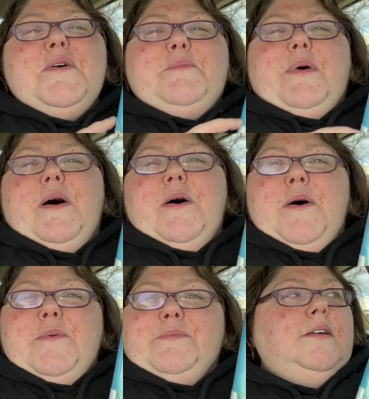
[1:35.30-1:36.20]
But
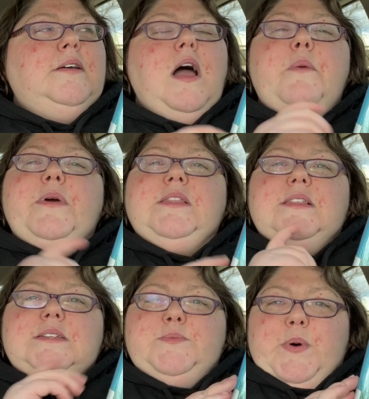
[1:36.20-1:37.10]
um, I picked
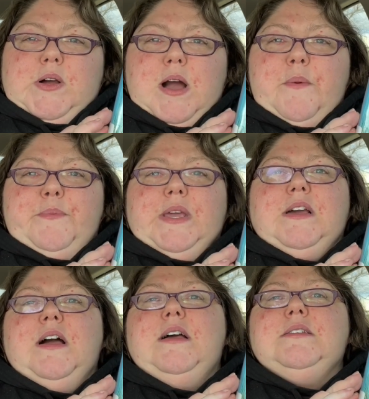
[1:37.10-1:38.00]
this book up
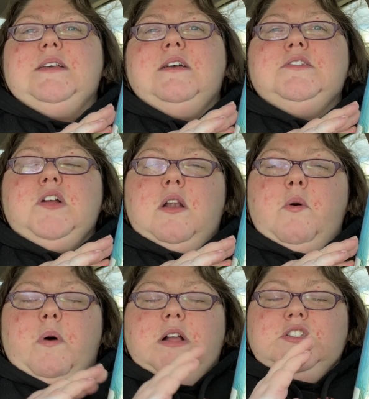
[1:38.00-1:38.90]
because I started
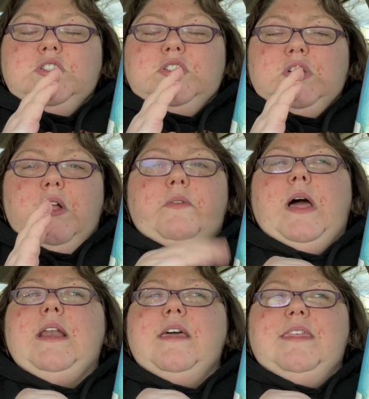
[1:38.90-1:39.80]
watching Solly,
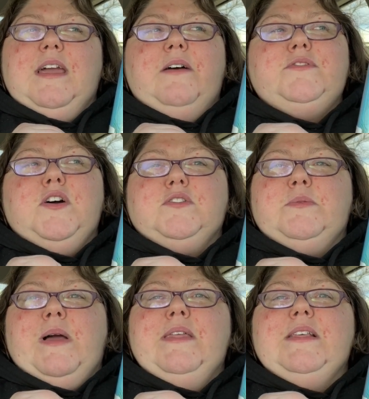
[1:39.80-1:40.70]
and I think I've talked
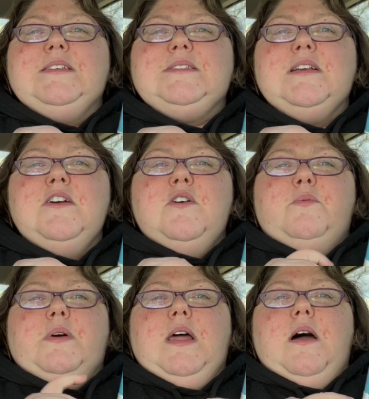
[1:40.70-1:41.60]
about this
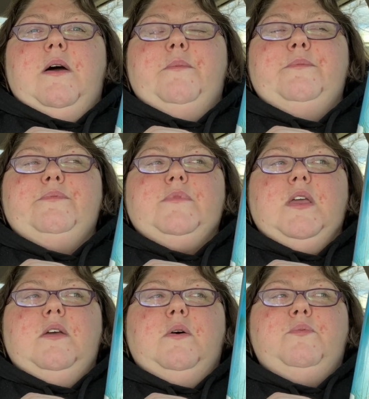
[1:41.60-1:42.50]
when I
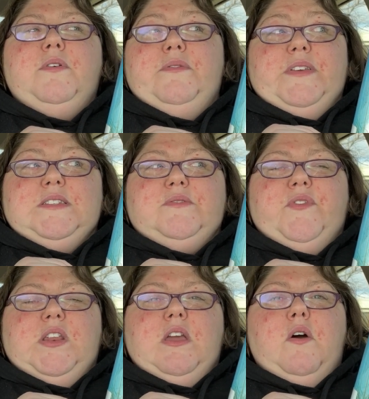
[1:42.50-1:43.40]
in a previous
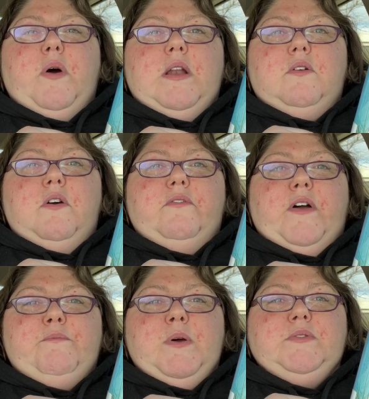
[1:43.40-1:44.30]
video. I don't know if
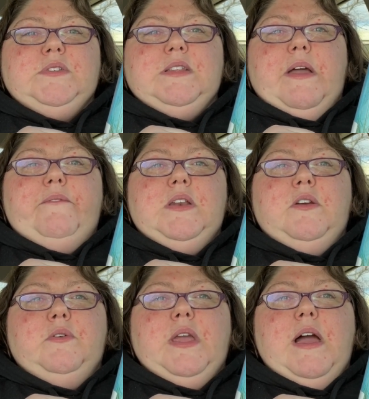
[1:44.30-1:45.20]
I've posted that
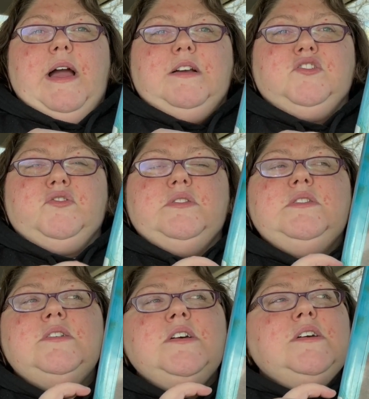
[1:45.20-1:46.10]
video yet, actually.
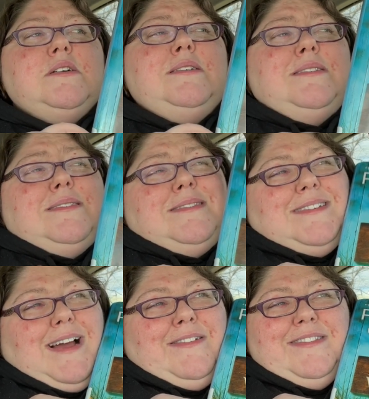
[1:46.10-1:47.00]

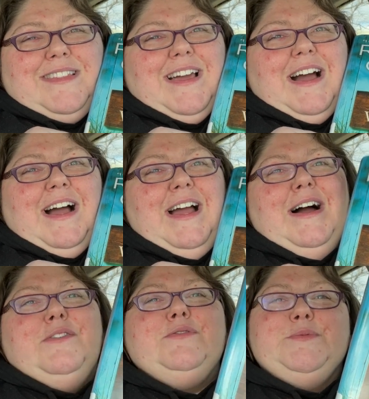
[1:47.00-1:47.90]
I don't think I have.